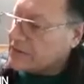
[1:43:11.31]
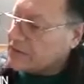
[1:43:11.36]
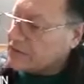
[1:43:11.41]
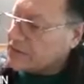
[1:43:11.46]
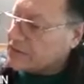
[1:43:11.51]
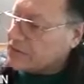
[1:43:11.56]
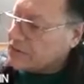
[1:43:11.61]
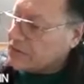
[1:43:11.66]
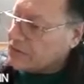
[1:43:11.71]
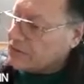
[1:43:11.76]

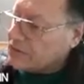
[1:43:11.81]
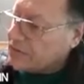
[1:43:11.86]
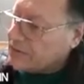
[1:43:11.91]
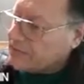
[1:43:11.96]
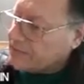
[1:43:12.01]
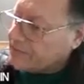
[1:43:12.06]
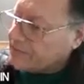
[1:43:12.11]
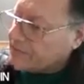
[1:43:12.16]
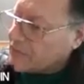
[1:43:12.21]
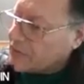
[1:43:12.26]
So
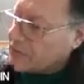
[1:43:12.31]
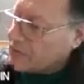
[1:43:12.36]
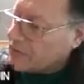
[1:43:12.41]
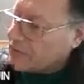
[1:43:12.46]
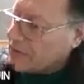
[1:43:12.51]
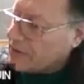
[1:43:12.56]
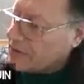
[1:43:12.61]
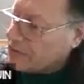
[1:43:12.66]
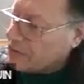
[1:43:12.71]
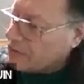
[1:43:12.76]
we
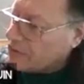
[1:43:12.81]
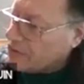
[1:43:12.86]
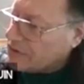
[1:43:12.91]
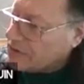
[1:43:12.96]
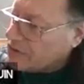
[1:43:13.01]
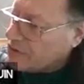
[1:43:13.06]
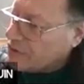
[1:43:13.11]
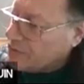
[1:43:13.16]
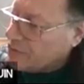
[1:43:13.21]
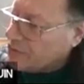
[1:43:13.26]
can do
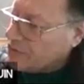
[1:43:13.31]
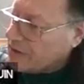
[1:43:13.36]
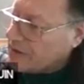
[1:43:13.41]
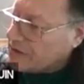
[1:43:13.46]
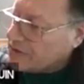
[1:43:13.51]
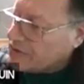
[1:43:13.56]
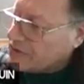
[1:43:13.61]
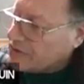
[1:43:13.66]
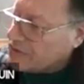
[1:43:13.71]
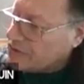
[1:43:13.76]
these
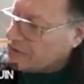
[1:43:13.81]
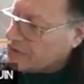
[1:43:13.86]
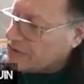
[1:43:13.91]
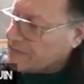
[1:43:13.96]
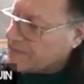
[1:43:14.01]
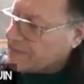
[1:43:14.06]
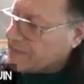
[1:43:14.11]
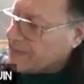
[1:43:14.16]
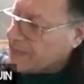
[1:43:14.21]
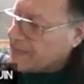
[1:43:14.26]
computations,
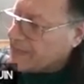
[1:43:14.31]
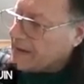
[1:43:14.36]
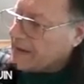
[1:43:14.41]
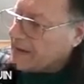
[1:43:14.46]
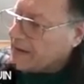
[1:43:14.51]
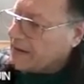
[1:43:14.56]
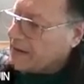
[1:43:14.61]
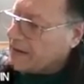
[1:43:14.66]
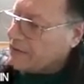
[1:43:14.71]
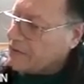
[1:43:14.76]

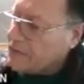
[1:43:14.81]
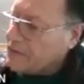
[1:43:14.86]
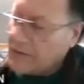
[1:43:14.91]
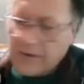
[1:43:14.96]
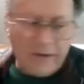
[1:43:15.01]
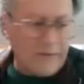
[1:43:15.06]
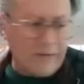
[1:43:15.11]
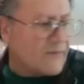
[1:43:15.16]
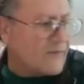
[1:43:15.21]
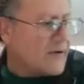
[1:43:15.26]
and we're
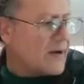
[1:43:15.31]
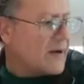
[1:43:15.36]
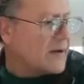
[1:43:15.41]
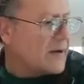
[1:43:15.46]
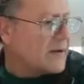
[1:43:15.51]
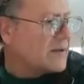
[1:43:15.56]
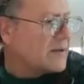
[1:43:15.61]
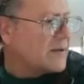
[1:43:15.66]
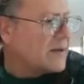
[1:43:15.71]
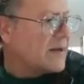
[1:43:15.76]
going to
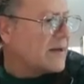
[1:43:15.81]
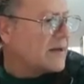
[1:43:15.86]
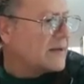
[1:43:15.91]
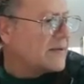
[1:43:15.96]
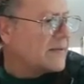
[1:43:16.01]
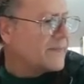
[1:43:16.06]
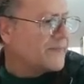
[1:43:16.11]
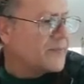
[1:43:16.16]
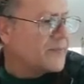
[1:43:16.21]
find that